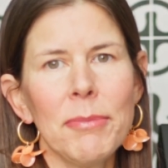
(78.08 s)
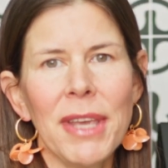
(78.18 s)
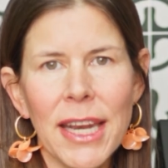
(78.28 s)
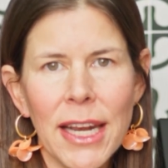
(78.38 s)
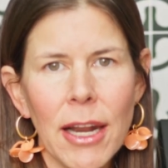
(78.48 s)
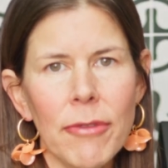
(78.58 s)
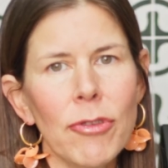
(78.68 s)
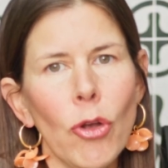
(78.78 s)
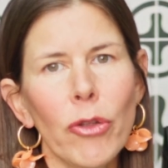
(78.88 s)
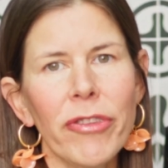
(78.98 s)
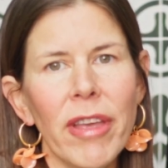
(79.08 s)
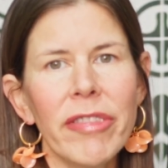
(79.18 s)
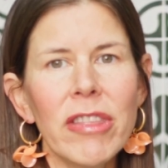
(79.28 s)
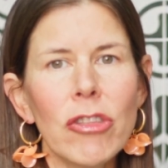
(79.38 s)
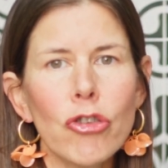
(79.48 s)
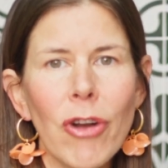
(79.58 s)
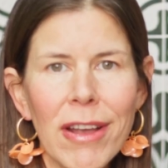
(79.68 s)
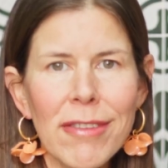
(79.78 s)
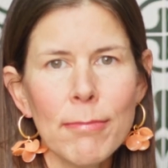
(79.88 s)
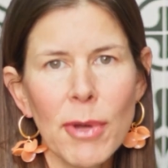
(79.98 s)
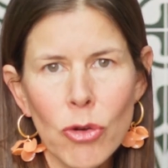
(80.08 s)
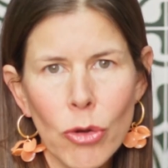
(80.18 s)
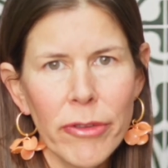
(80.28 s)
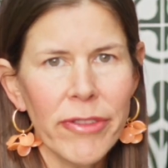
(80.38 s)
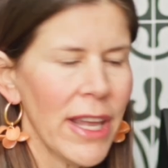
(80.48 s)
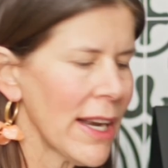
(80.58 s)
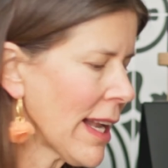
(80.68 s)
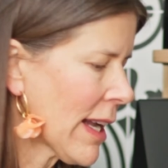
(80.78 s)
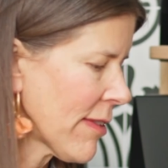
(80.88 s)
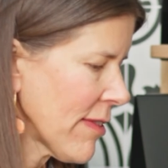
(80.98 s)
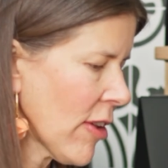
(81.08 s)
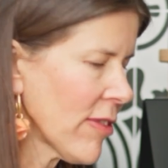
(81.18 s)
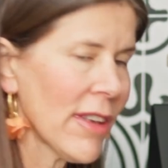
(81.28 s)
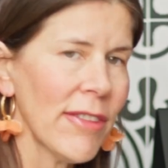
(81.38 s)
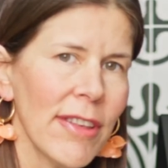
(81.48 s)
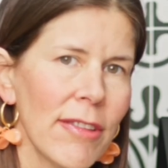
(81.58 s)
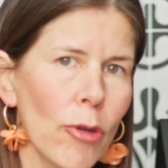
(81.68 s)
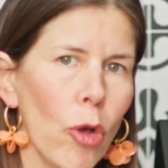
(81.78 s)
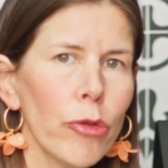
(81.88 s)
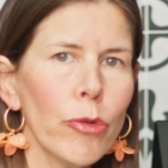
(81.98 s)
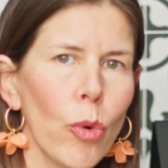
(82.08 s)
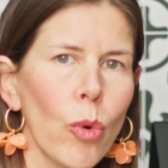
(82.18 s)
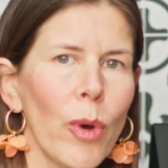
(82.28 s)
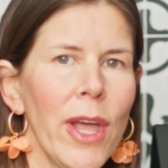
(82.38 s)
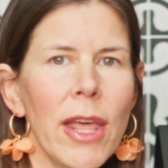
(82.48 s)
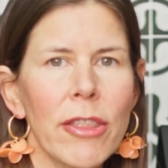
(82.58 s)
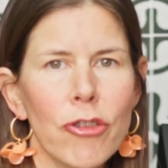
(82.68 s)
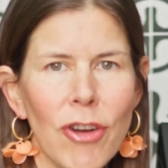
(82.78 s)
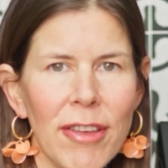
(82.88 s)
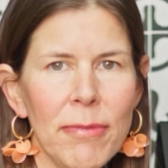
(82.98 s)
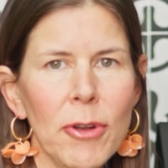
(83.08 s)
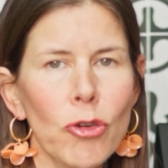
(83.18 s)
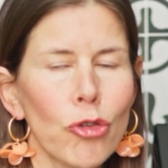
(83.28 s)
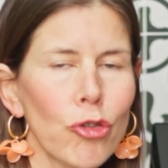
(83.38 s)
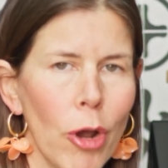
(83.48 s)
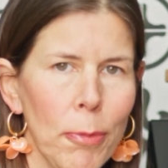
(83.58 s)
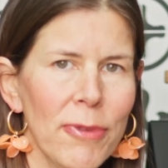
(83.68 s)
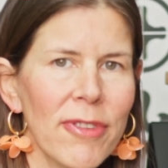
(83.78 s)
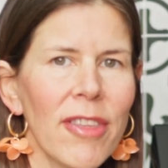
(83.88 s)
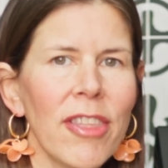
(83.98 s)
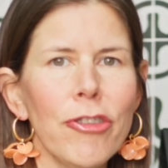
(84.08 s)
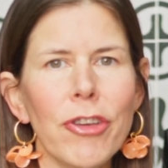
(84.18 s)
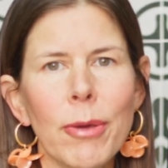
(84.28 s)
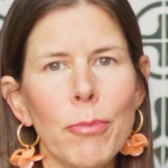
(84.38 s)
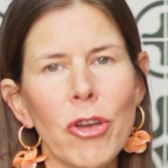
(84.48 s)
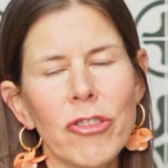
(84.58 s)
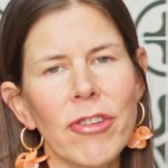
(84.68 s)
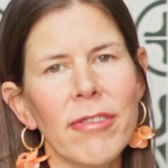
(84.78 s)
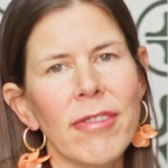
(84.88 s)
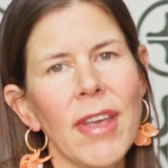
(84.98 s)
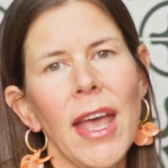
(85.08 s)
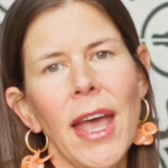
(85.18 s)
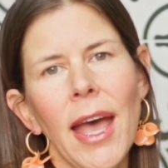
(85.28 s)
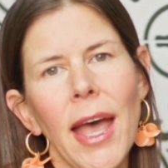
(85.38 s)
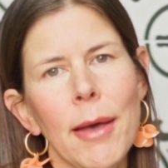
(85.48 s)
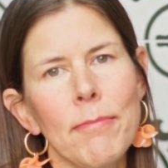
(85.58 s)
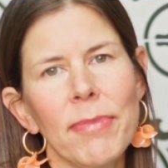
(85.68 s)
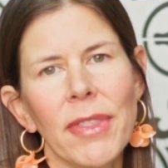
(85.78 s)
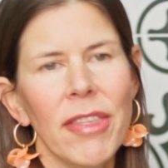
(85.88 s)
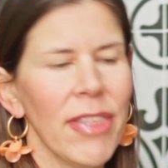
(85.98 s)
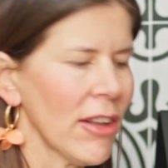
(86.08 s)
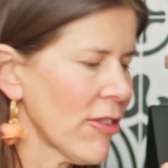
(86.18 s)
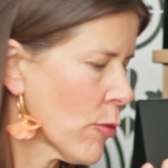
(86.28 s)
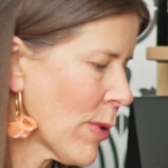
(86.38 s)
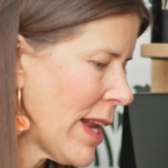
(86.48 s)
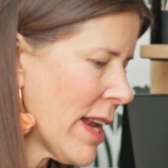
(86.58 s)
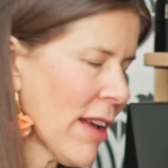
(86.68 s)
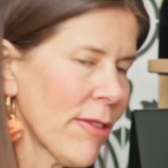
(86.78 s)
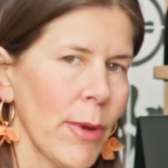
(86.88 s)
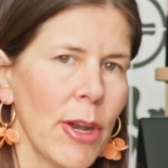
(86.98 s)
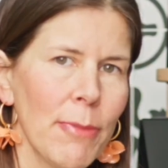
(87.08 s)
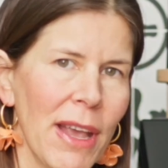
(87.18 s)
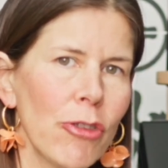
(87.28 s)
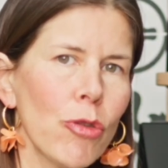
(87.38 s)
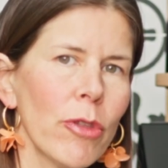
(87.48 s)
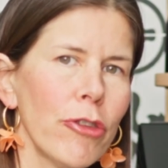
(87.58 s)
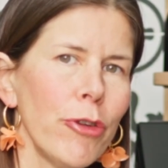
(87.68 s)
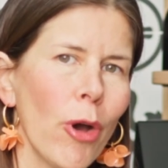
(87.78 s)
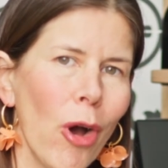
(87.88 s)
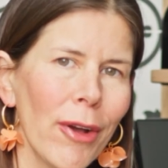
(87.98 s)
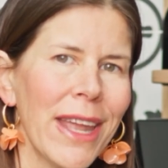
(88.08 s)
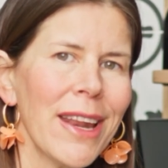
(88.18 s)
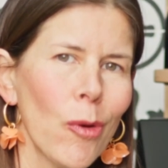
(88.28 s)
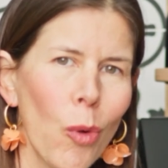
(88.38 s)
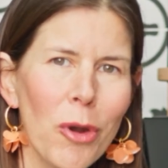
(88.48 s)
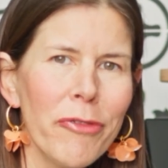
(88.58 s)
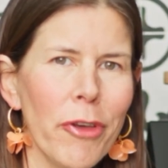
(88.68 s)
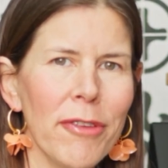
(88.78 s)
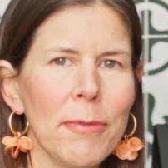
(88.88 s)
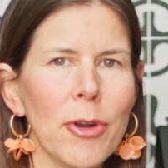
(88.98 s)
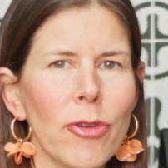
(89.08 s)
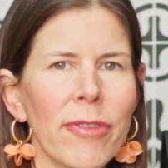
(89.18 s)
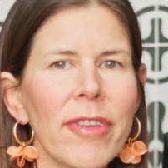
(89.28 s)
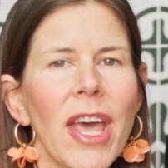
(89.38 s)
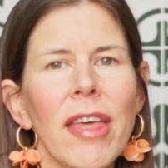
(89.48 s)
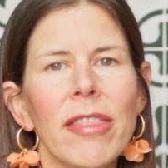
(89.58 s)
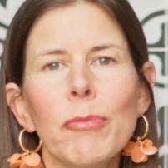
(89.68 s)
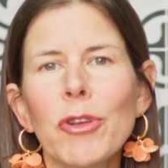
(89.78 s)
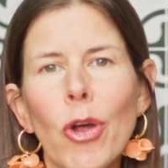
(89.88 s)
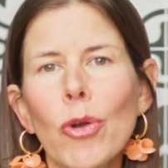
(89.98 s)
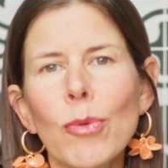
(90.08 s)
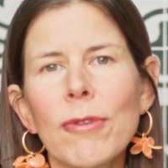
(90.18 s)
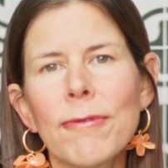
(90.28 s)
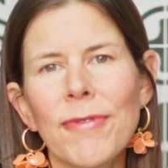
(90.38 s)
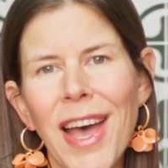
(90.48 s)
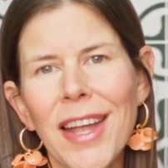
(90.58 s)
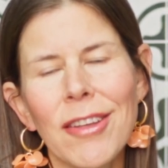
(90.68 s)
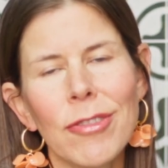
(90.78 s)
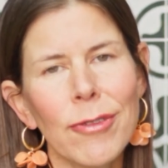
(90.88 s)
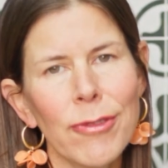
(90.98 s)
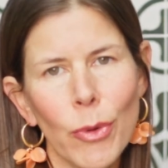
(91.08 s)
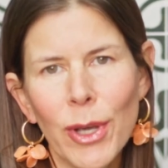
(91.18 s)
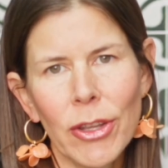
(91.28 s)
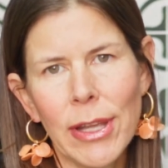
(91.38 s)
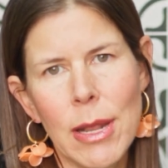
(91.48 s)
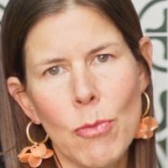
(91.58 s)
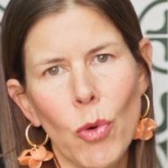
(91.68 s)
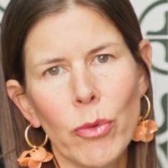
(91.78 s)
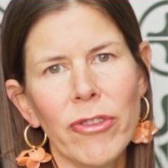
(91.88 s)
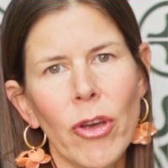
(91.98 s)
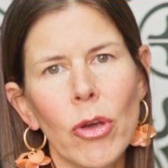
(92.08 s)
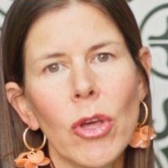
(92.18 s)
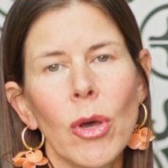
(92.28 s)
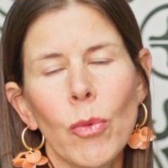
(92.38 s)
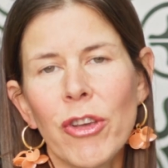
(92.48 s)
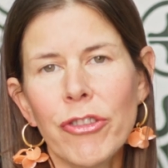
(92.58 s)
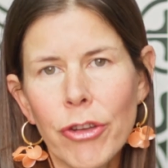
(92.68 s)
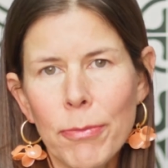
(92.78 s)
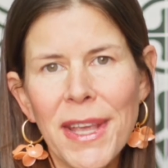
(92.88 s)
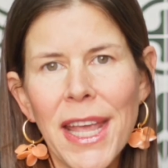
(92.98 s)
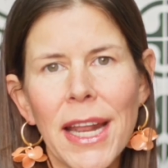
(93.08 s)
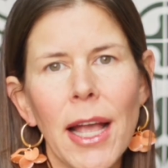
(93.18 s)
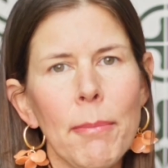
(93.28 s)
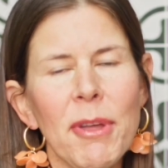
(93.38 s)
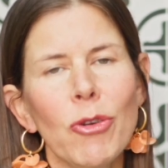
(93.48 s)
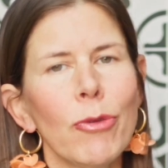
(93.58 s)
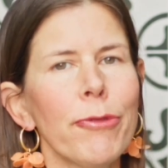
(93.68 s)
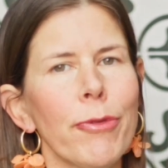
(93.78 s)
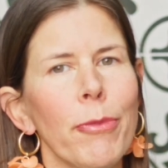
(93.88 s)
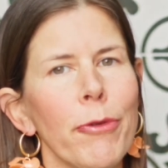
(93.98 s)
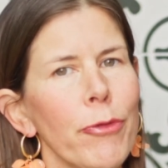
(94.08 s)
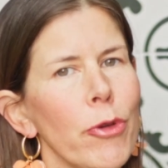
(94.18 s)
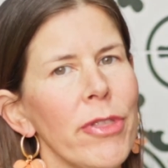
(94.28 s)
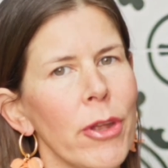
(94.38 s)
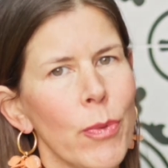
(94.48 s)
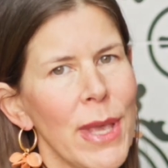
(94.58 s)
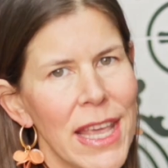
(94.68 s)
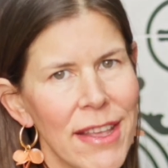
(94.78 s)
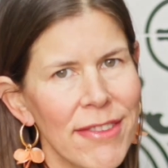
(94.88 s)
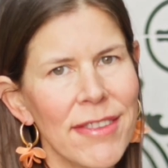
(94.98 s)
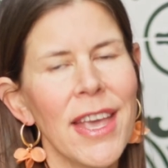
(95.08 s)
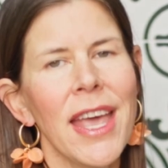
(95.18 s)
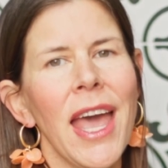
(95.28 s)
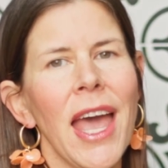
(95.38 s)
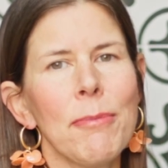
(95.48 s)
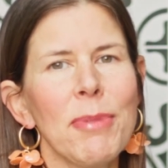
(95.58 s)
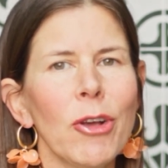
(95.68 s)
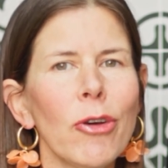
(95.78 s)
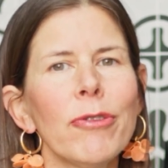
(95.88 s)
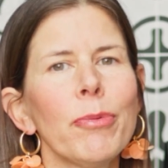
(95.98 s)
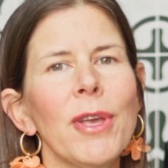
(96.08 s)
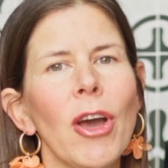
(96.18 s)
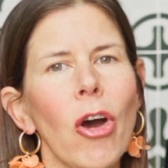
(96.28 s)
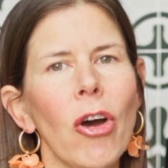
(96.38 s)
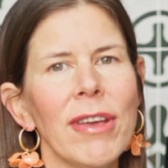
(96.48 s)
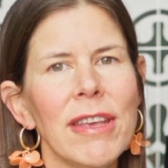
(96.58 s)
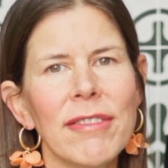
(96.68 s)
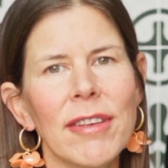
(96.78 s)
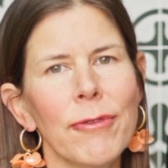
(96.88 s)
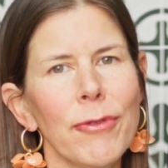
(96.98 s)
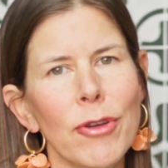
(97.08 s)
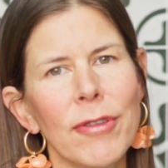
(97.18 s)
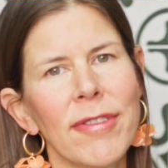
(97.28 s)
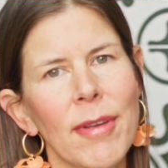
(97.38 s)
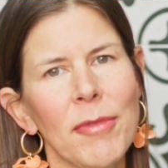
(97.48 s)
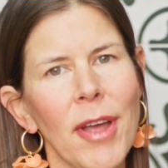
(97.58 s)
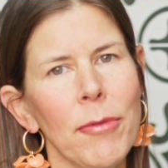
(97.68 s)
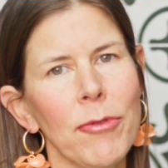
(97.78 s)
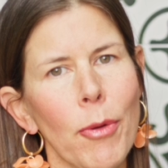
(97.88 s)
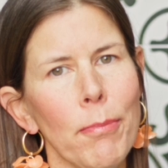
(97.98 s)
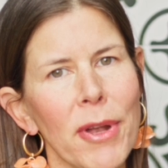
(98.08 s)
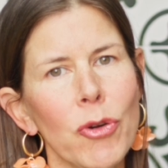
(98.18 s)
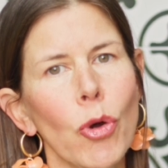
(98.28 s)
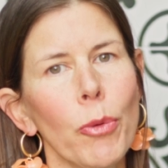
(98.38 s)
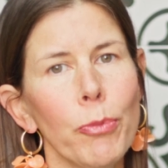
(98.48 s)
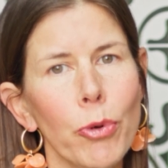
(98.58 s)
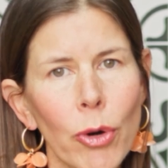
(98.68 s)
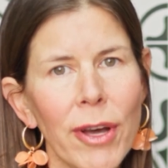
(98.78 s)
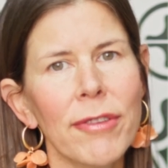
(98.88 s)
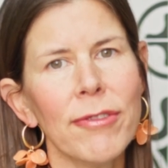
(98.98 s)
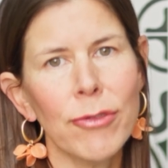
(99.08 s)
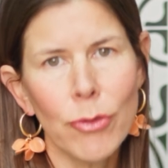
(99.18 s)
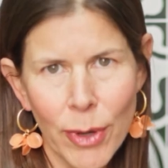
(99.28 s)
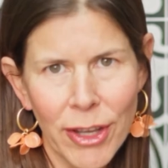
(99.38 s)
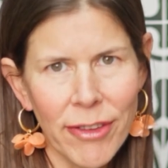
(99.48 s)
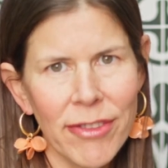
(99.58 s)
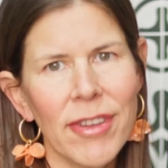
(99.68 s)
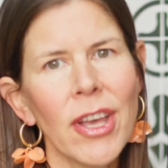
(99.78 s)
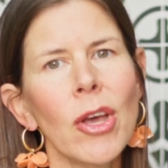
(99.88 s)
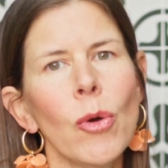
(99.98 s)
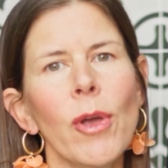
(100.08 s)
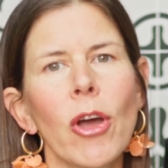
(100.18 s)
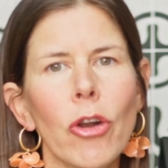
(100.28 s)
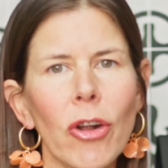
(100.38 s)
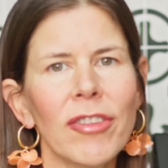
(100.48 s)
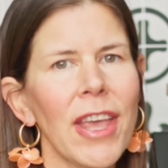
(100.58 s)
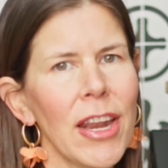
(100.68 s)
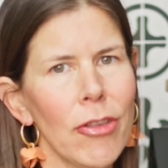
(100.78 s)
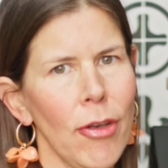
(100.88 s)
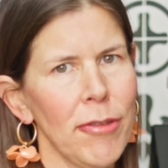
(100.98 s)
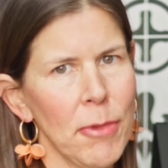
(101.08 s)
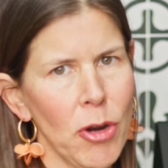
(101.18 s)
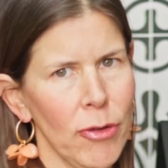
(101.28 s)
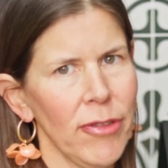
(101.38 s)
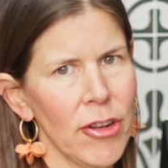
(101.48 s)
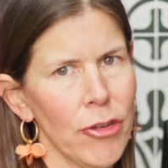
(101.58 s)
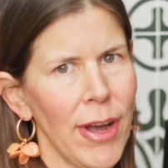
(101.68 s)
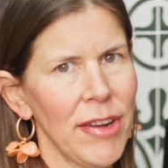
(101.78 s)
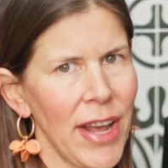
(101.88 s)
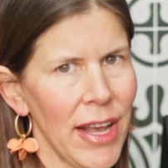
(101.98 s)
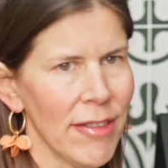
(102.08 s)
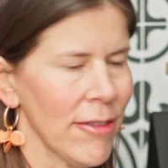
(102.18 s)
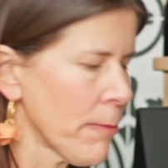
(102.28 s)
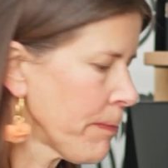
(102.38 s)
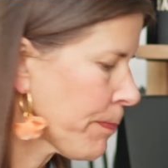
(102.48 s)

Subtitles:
getting enough salt, and then the trace minerals in like a Celtic sea salt or the trace mineral drops that you can purchase. That's a really nice way to make sure that you are getting all of those minerals that we don't always find in the soil anymore. So we should be getting our minerals from the food that we eat. And because we are eating foods sometimes from mineral poor soils, we are not getting those minerals into our diet.